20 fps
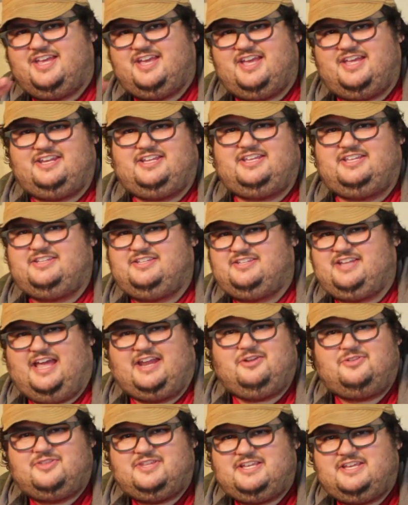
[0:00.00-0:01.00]
And he, I
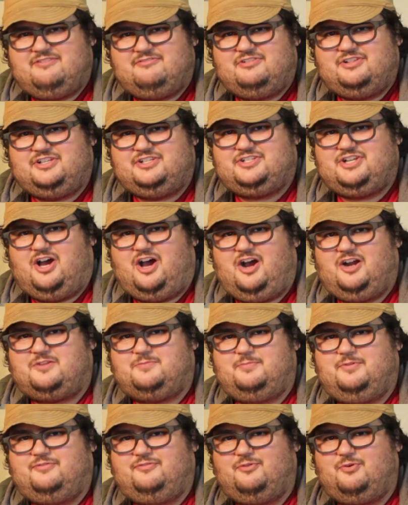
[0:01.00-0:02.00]
don't think he really
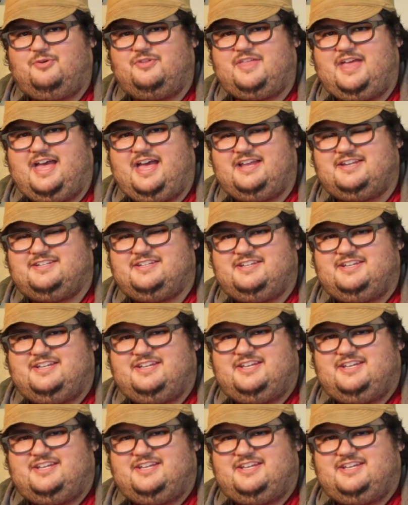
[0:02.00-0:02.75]
talked before that,